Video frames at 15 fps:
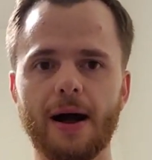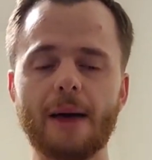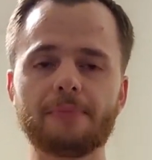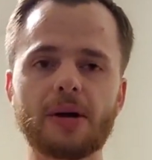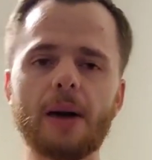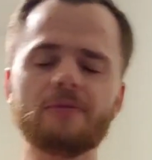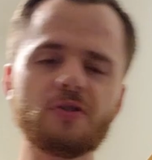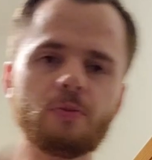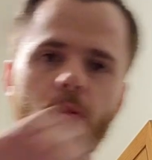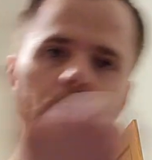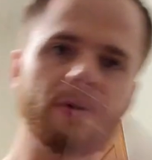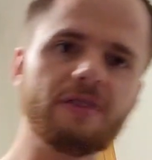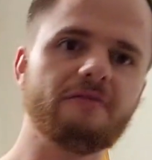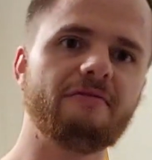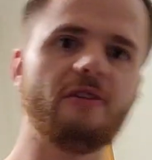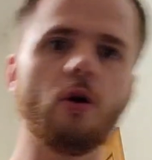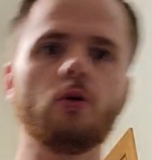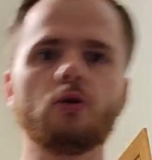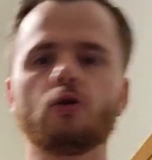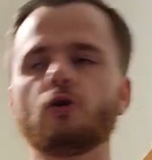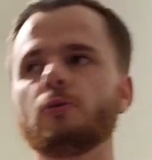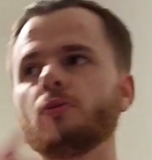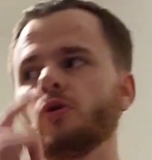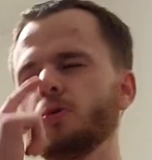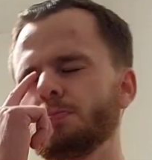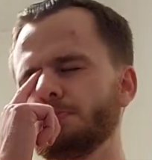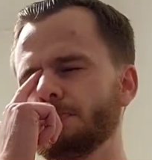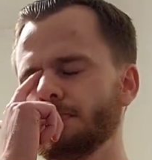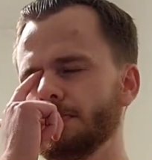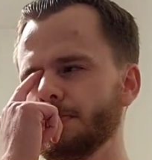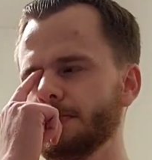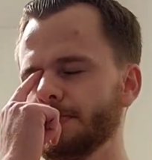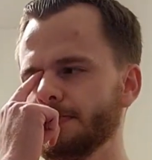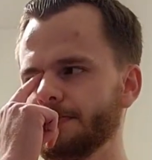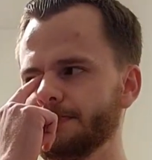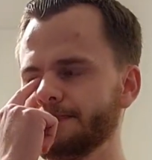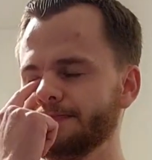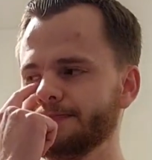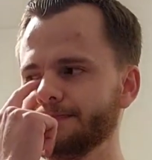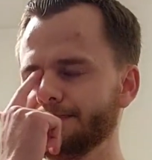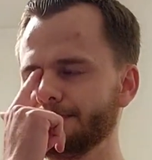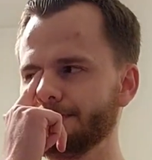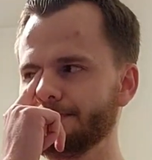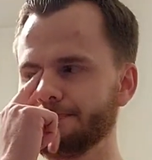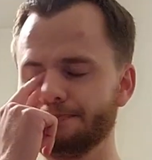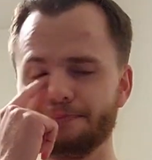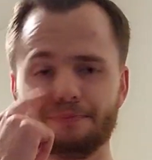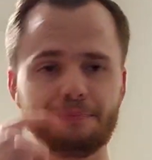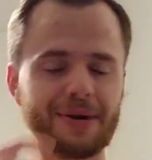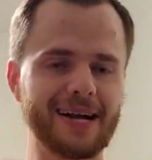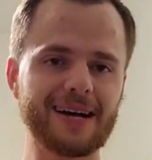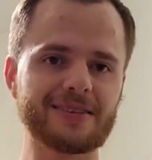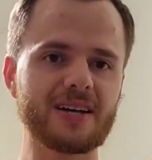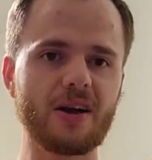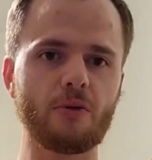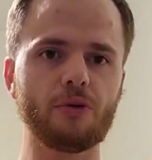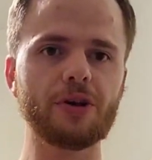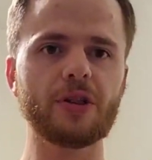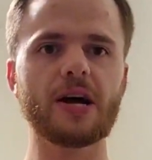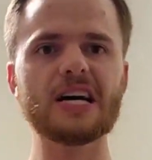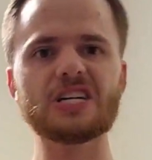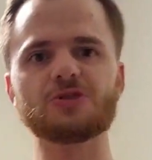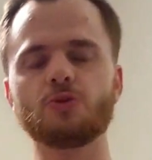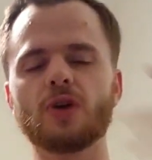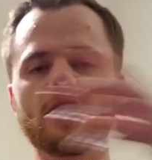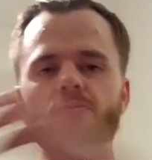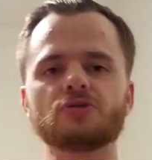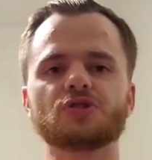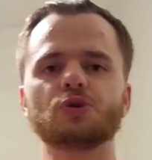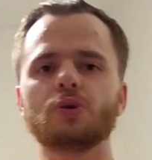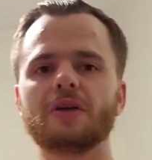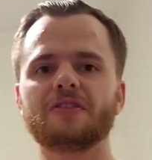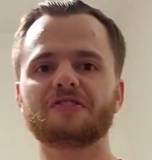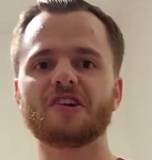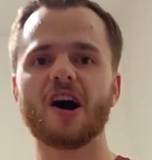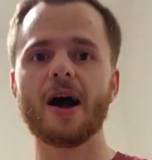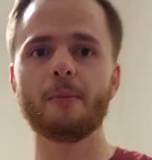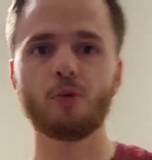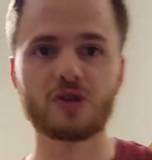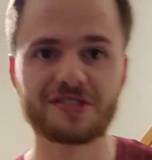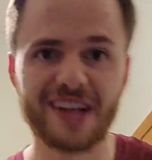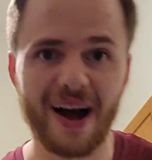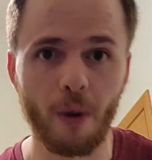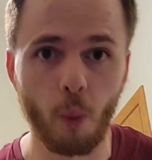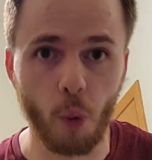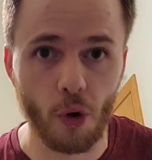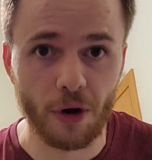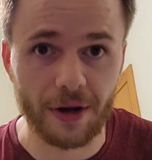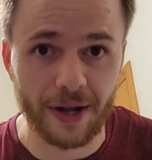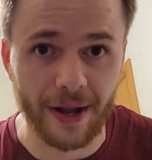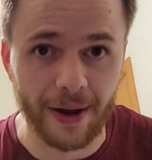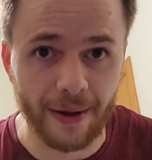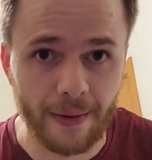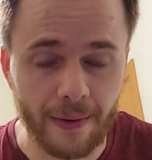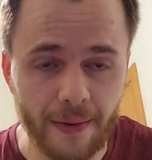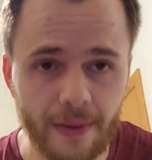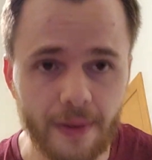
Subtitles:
I'm comfortable being vulnerable because I realized what I was doing at the time was not working.